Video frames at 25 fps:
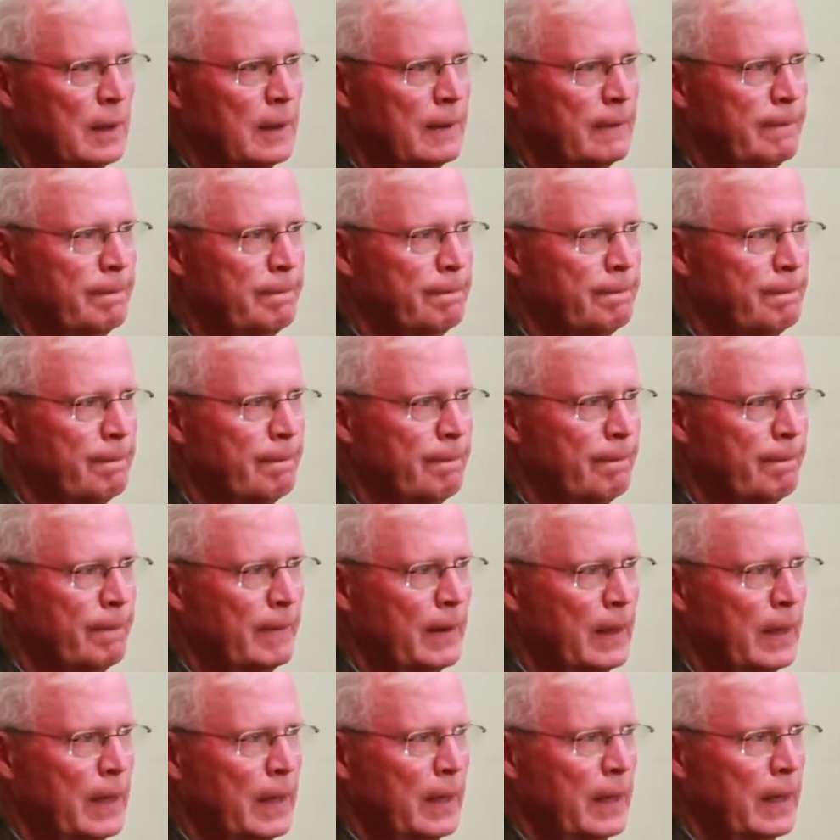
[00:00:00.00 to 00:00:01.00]

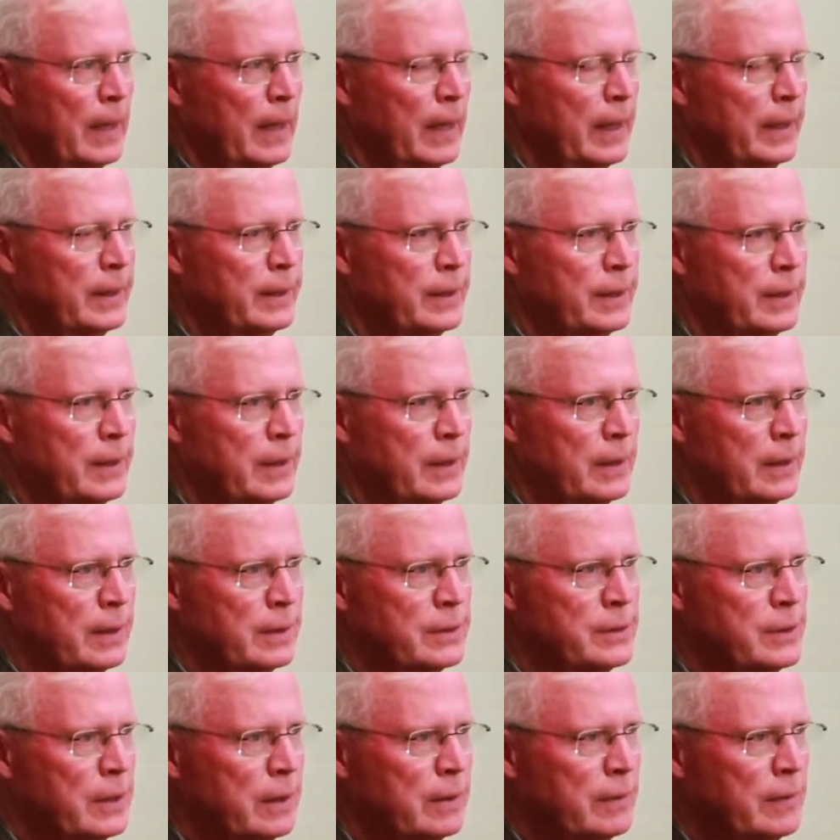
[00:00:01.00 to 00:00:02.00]
And
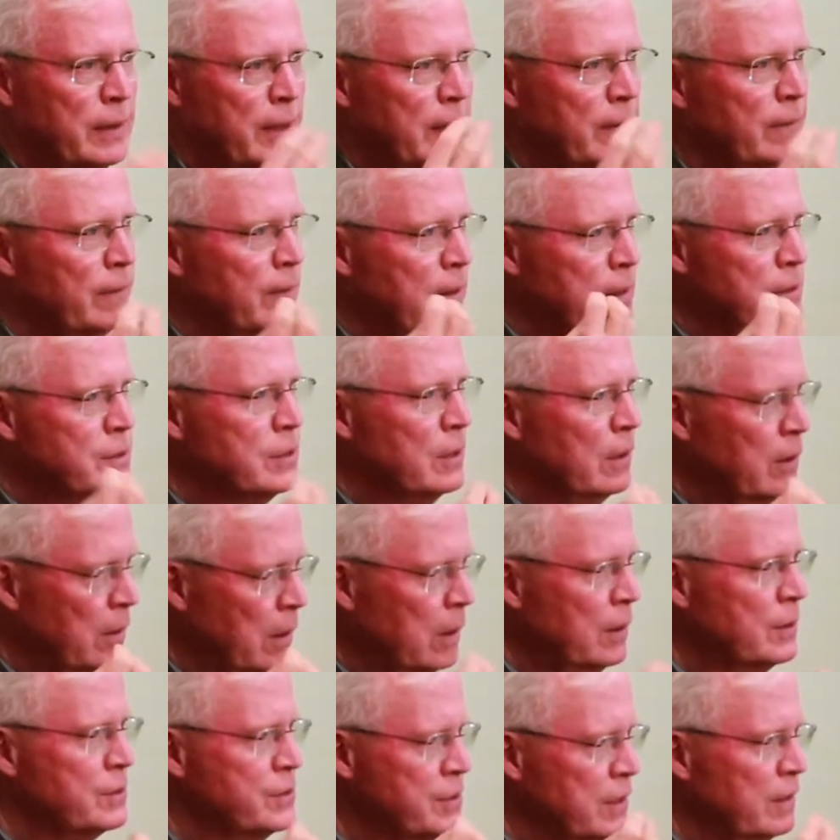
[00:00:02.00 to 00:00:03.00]
so there's a
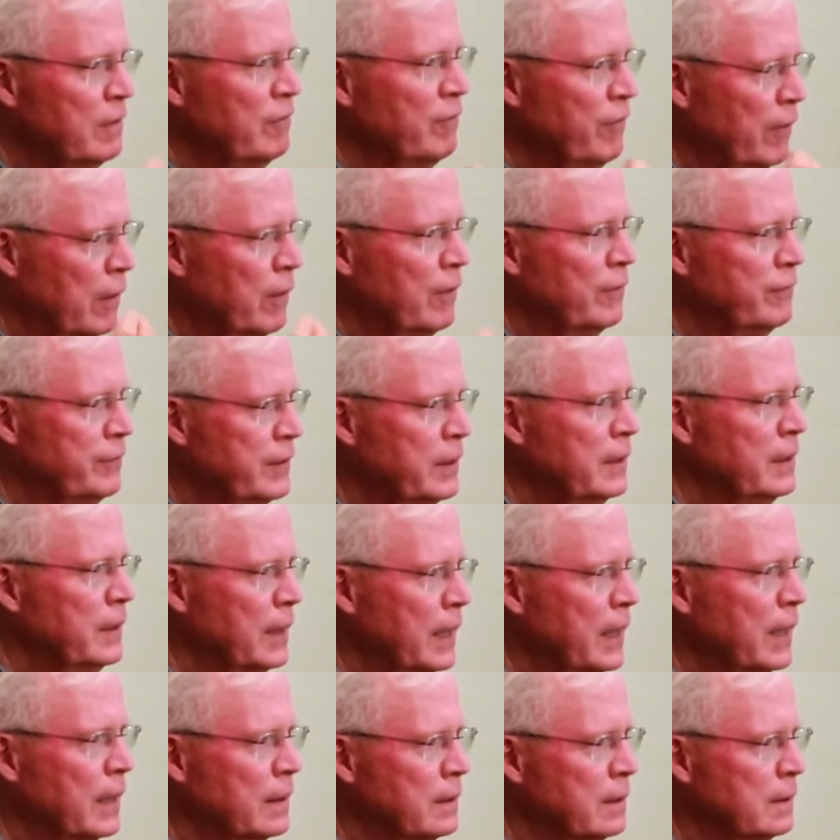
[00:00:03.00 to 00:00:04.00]
loss involved
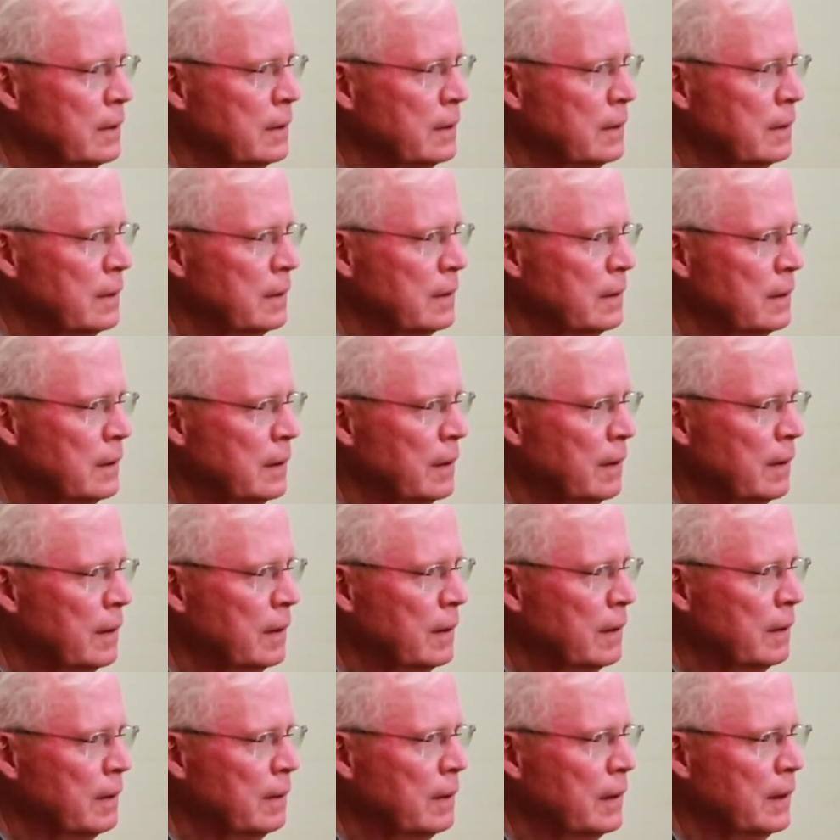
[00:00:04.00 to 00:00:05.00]
in that.
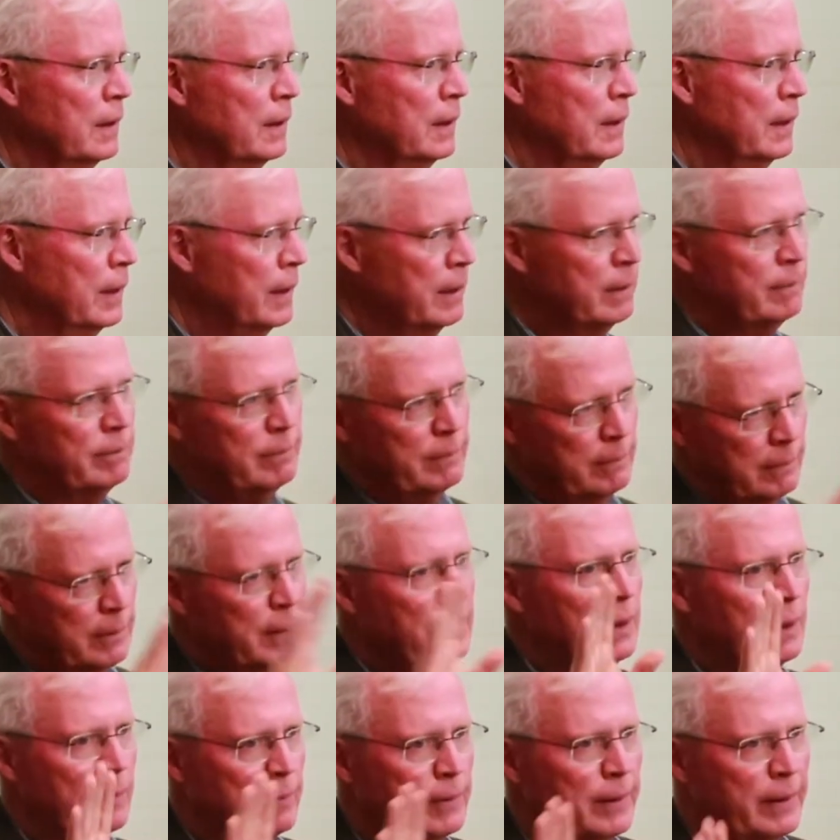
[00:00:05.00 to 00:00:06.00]

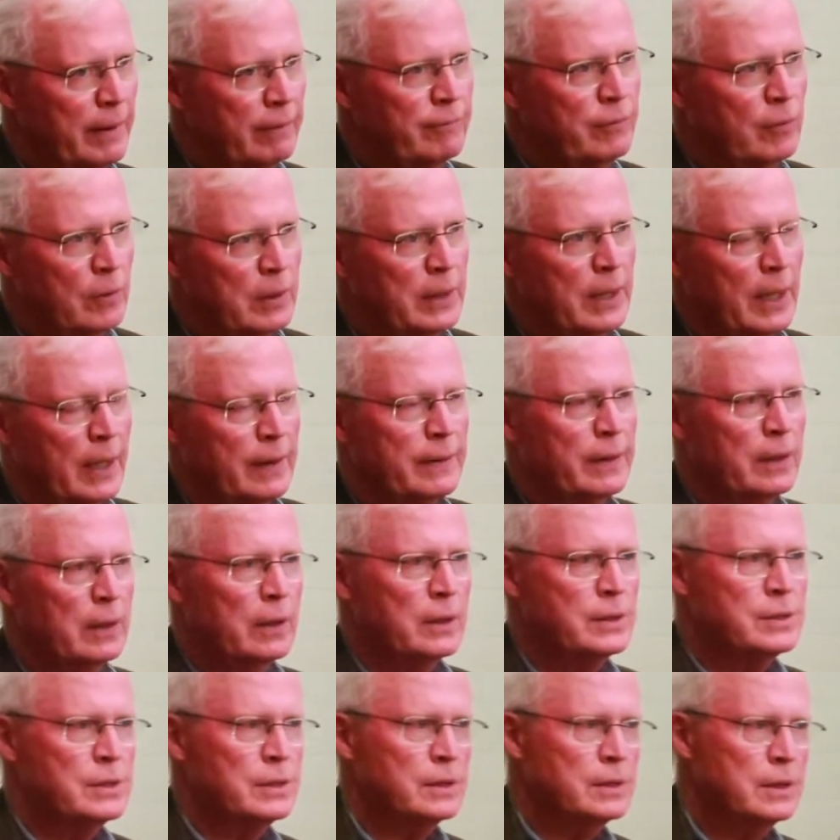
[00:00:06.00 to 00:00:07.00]
We have all the other
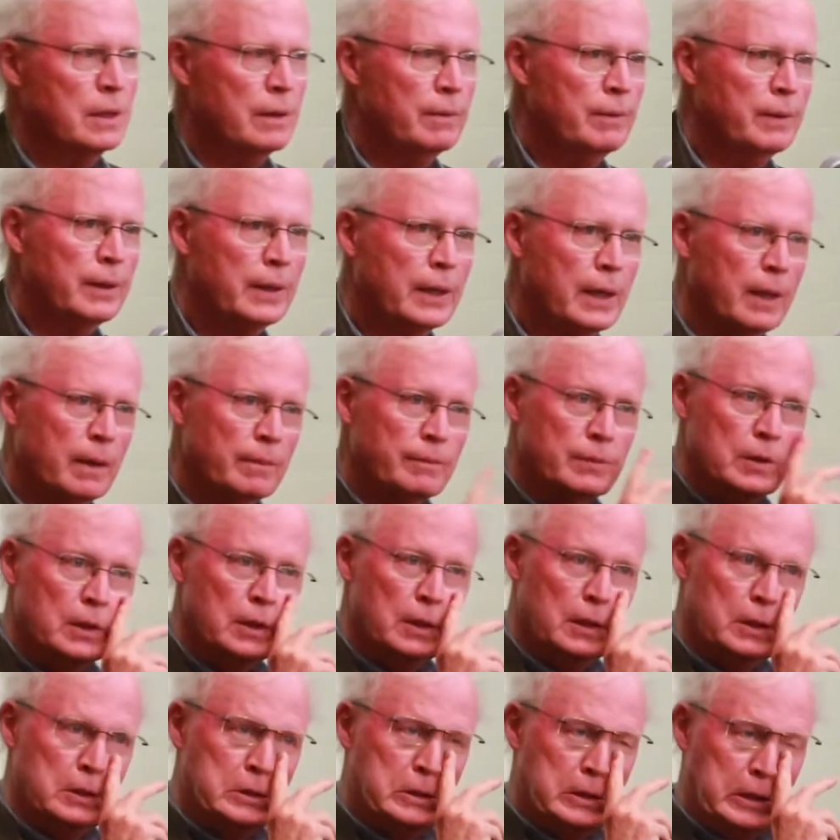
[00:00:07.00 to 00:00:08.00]
losses. And I want to come
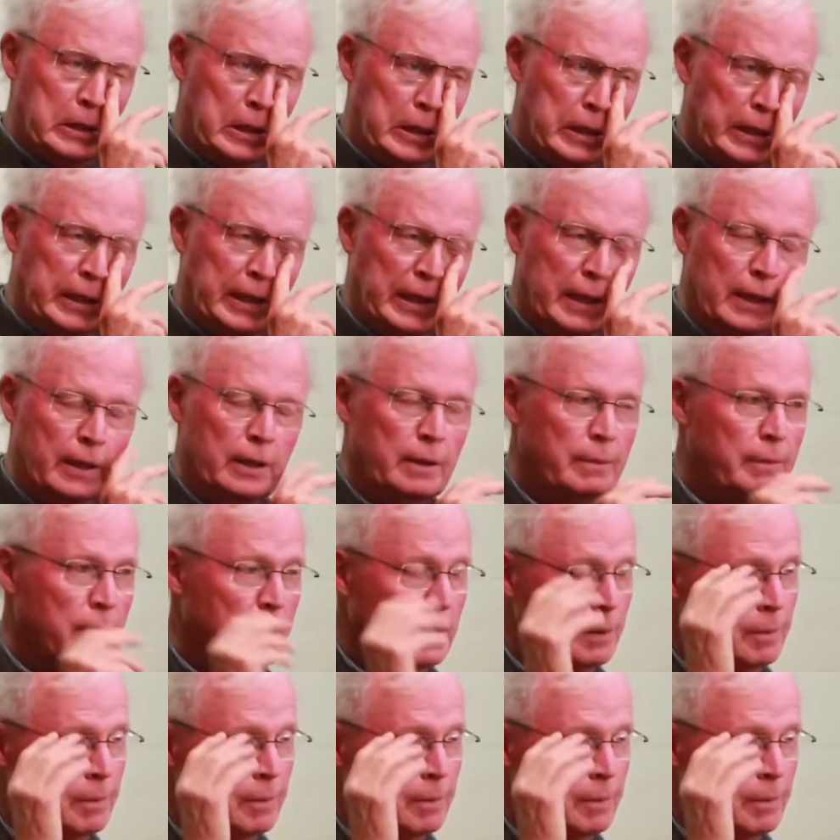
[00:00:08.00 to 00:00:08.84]
to loss again in